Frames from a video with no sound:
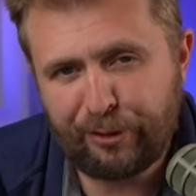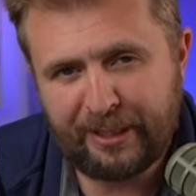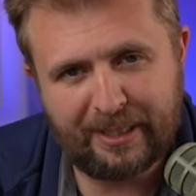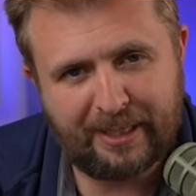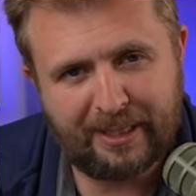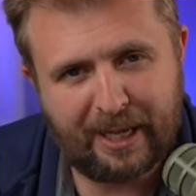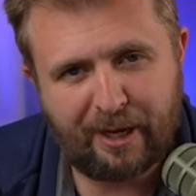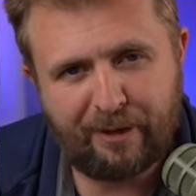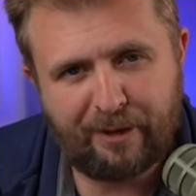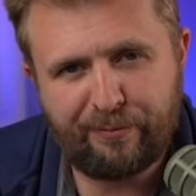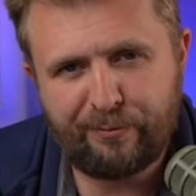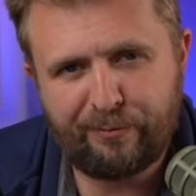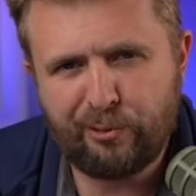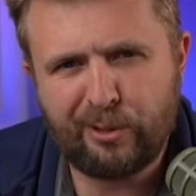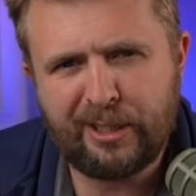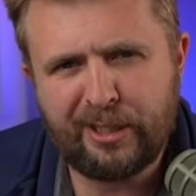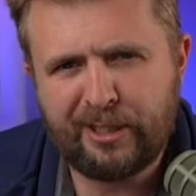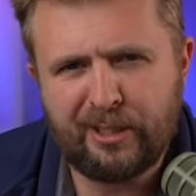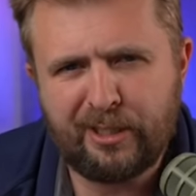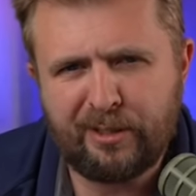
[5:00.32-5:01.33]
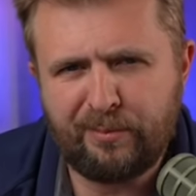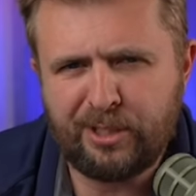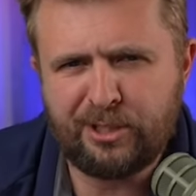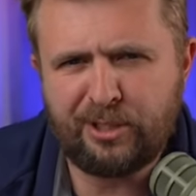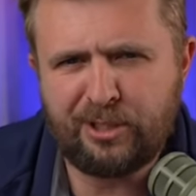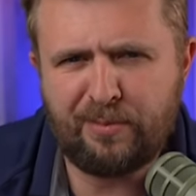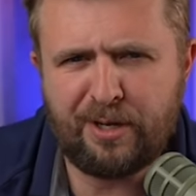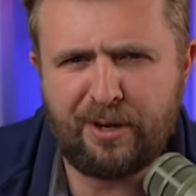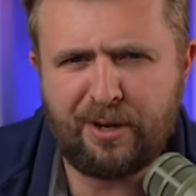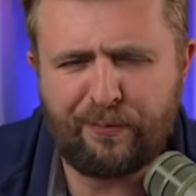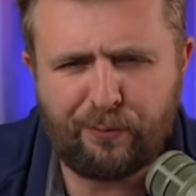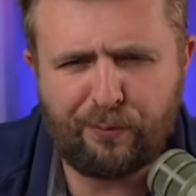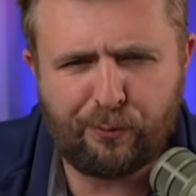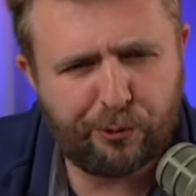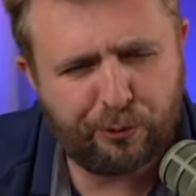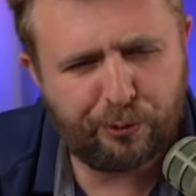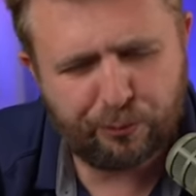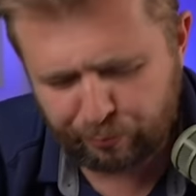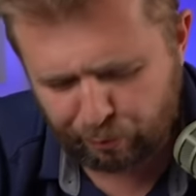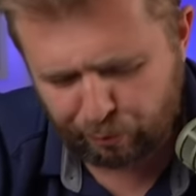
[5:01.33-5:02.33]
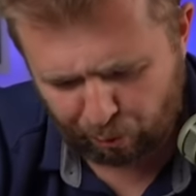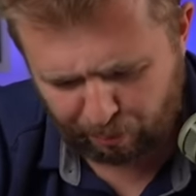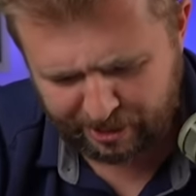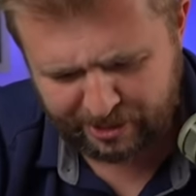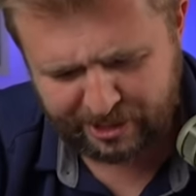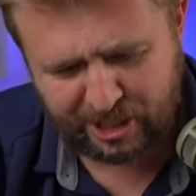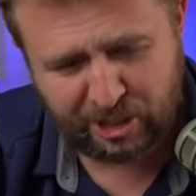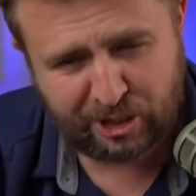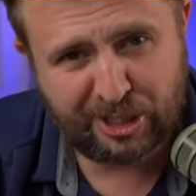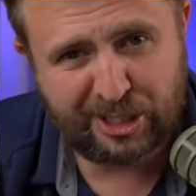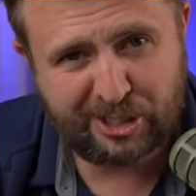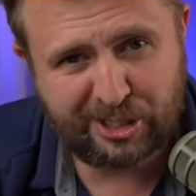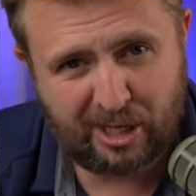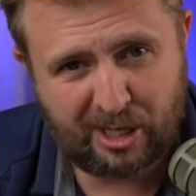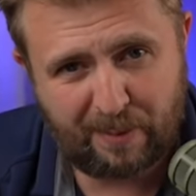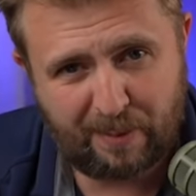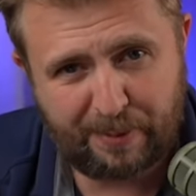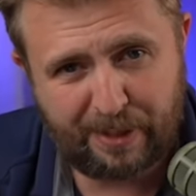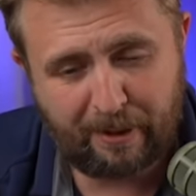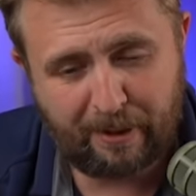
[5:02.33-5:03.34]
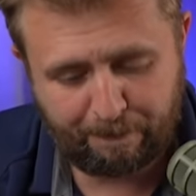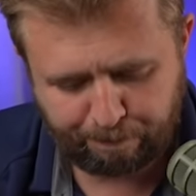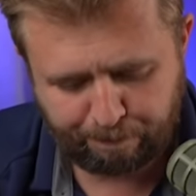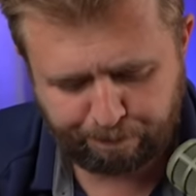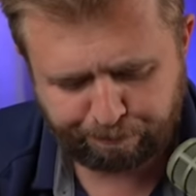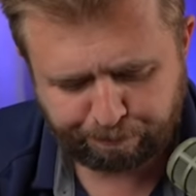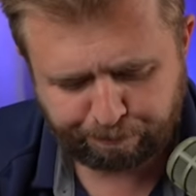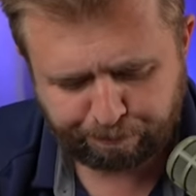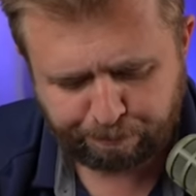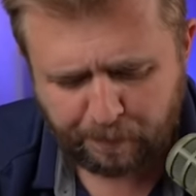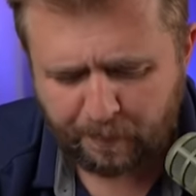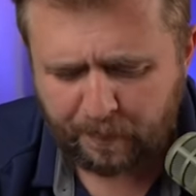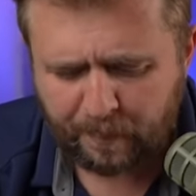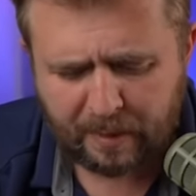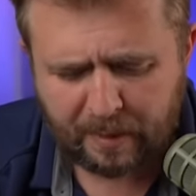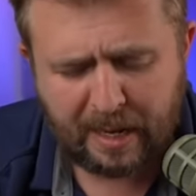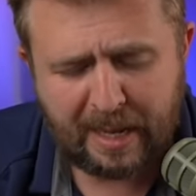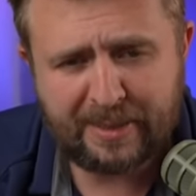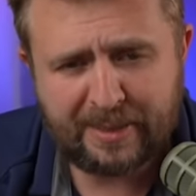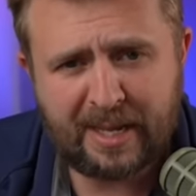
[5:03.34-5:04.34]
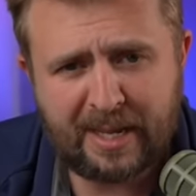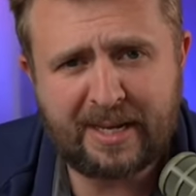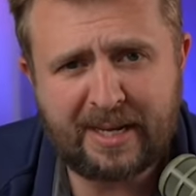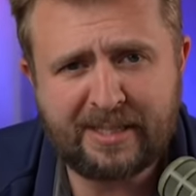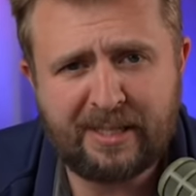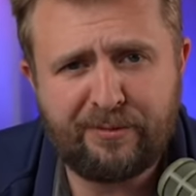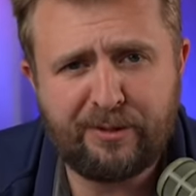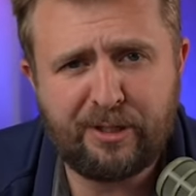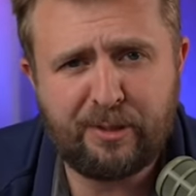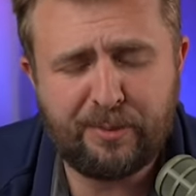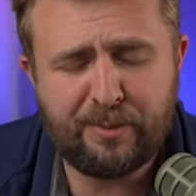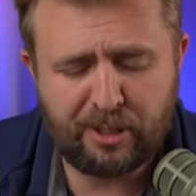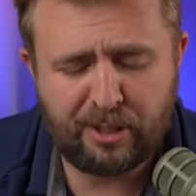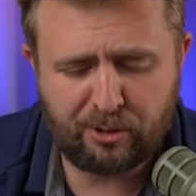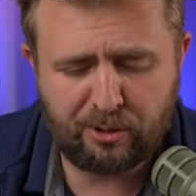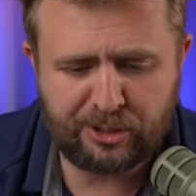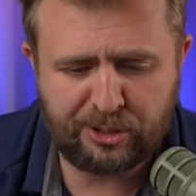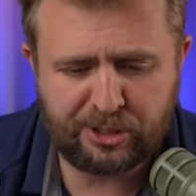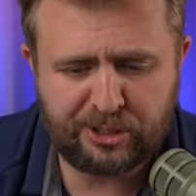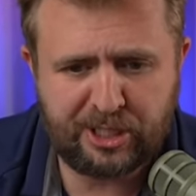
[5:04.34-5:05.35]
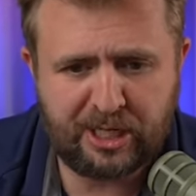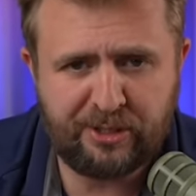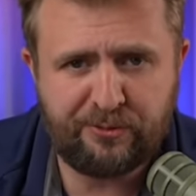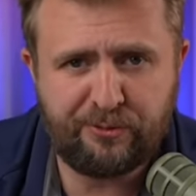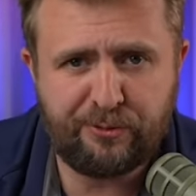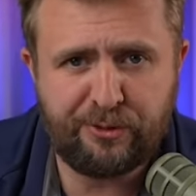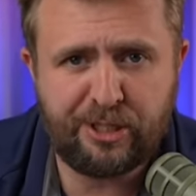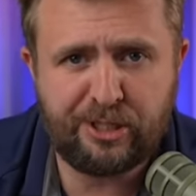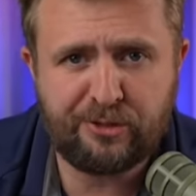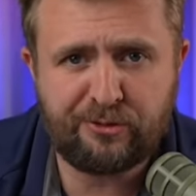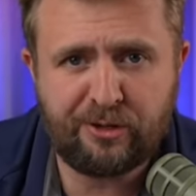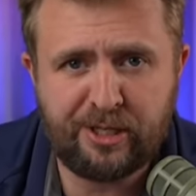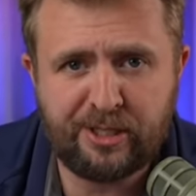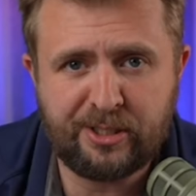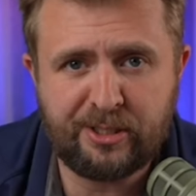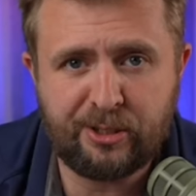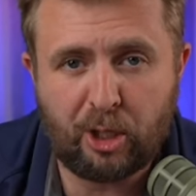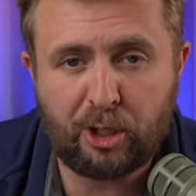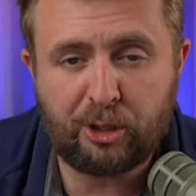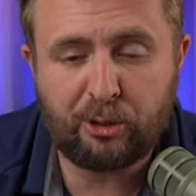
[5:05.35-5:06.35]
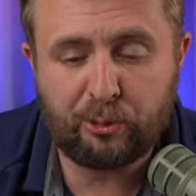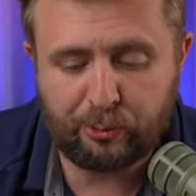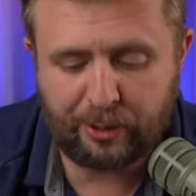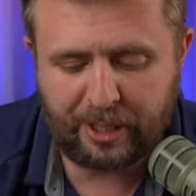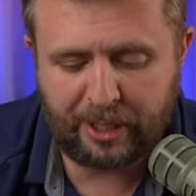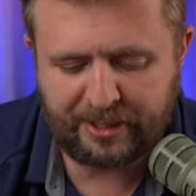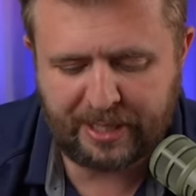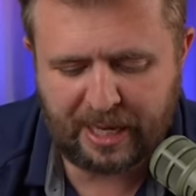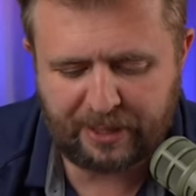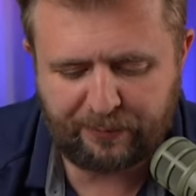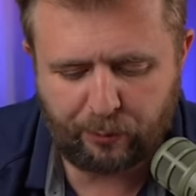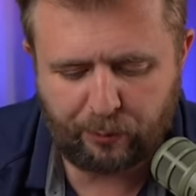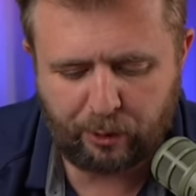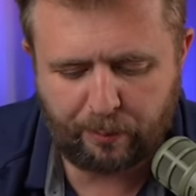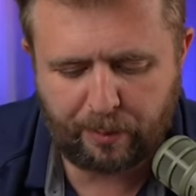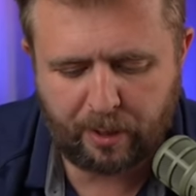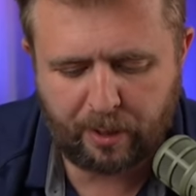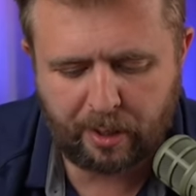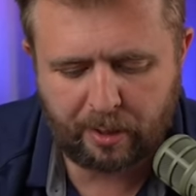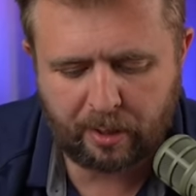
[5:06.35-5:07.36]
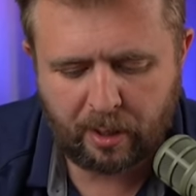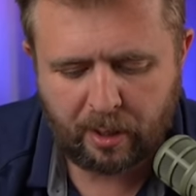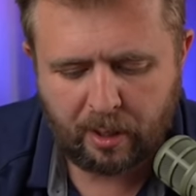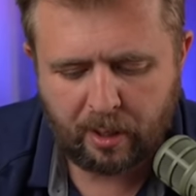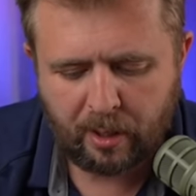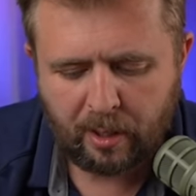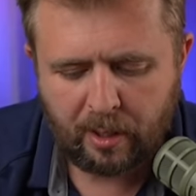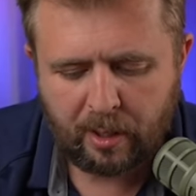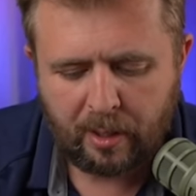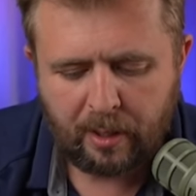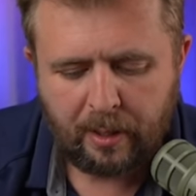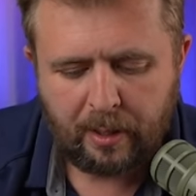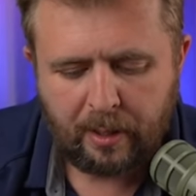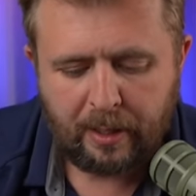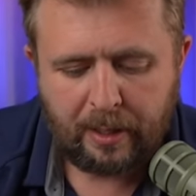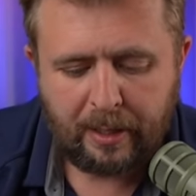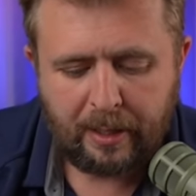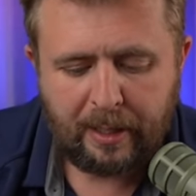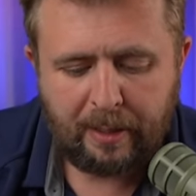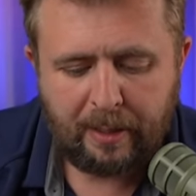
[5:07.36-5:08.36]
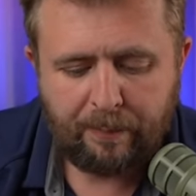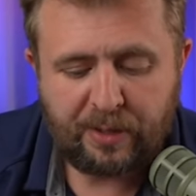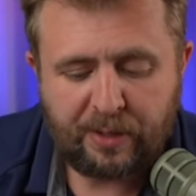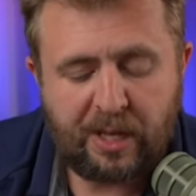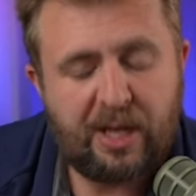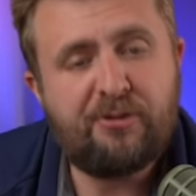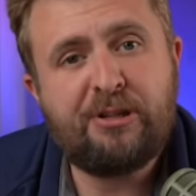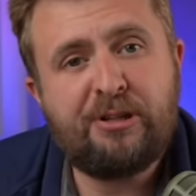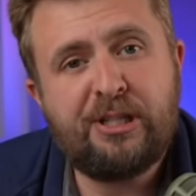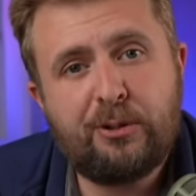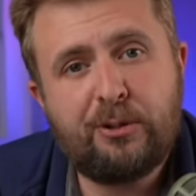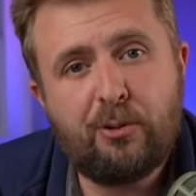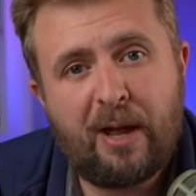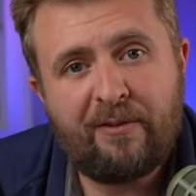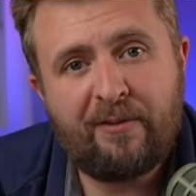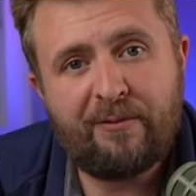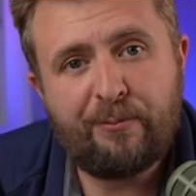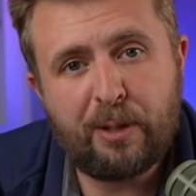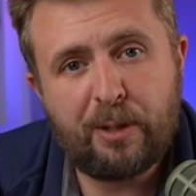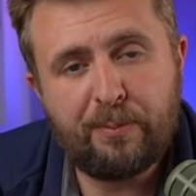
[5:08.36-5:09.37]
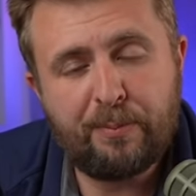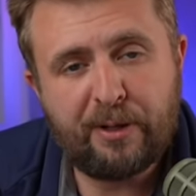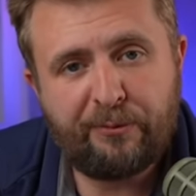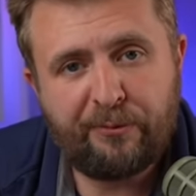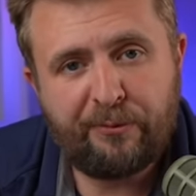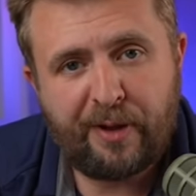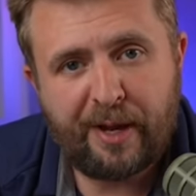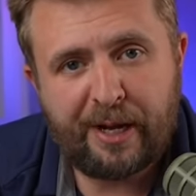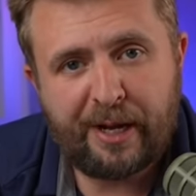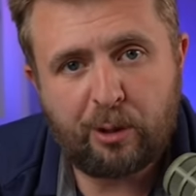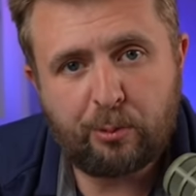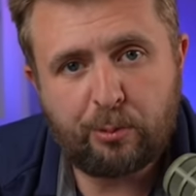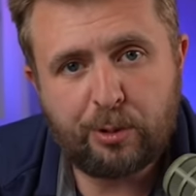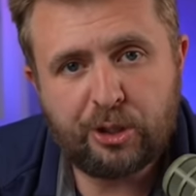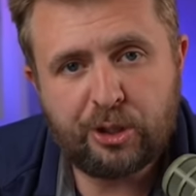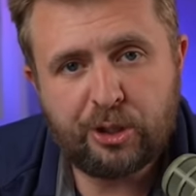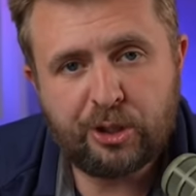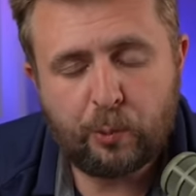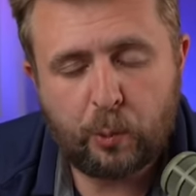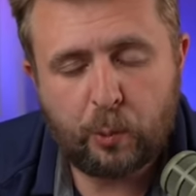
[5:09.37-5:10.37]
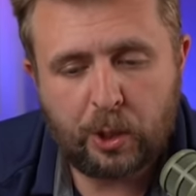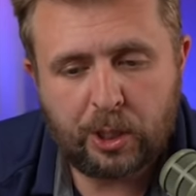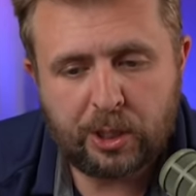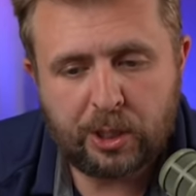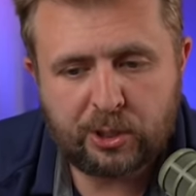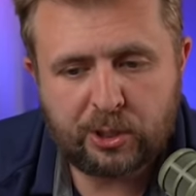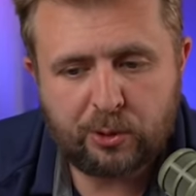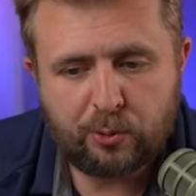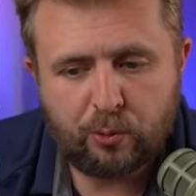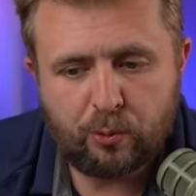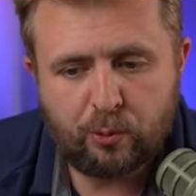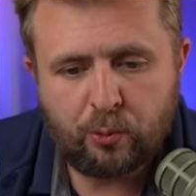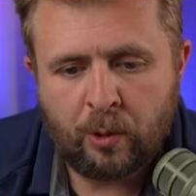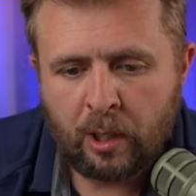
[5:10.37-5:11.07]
alive. Don't let the mainstream media fool you. Normalization is happening. And that has definitely been a huge success for the Israelis, not to let that fall apart. The Israelis do have one big failure, which was to